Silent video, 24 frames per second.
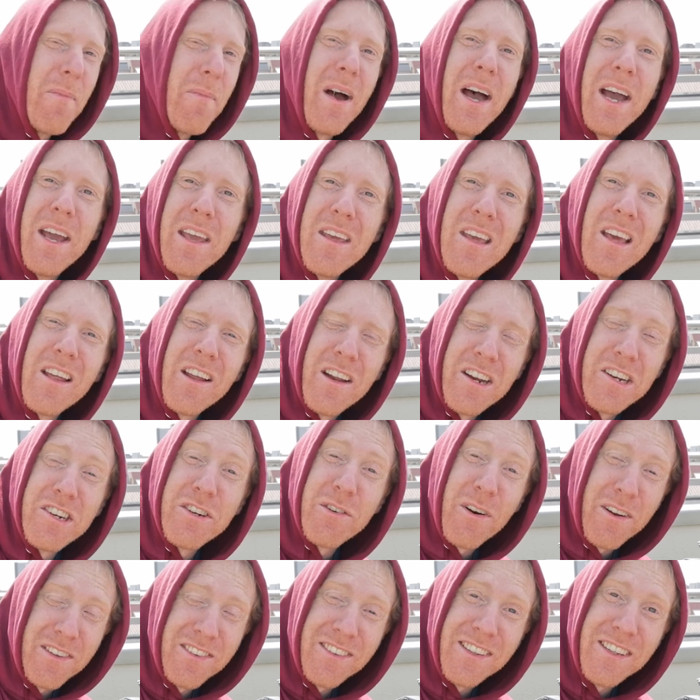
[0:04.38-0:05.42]
my
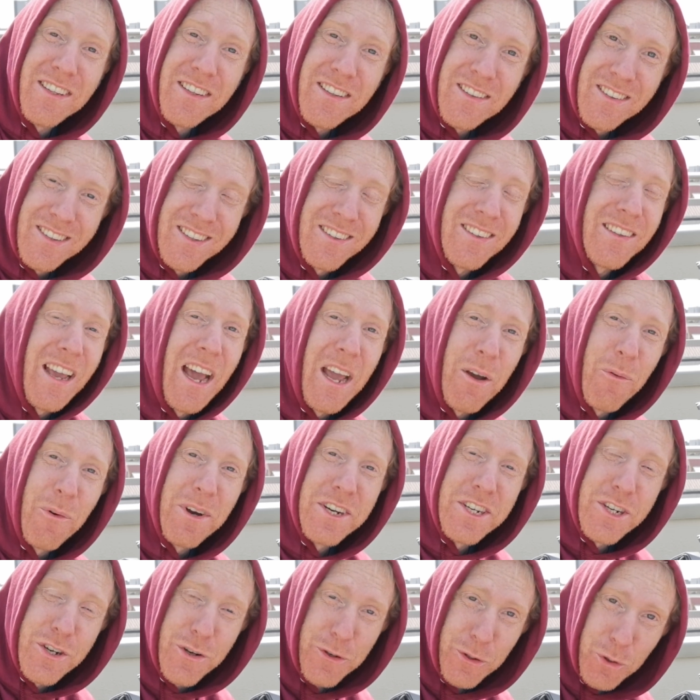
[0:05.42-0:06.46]
trusted
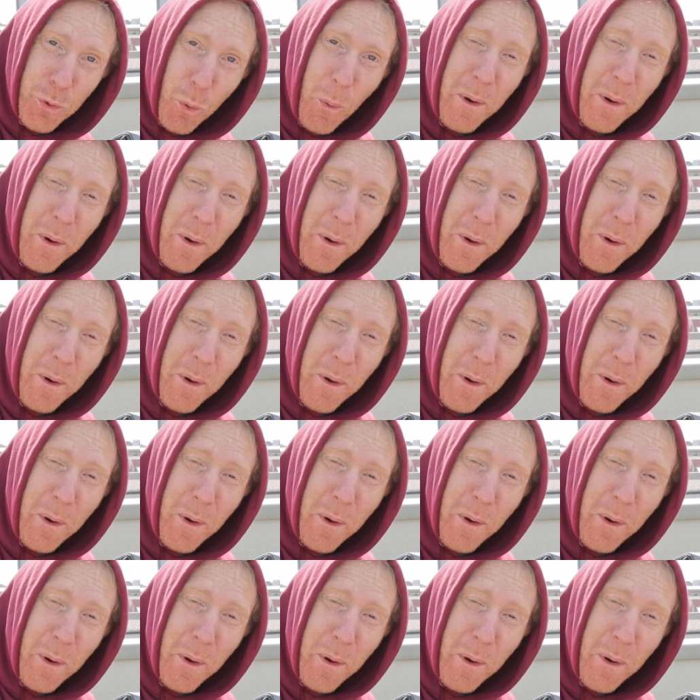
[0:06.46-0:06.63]
Skywatcher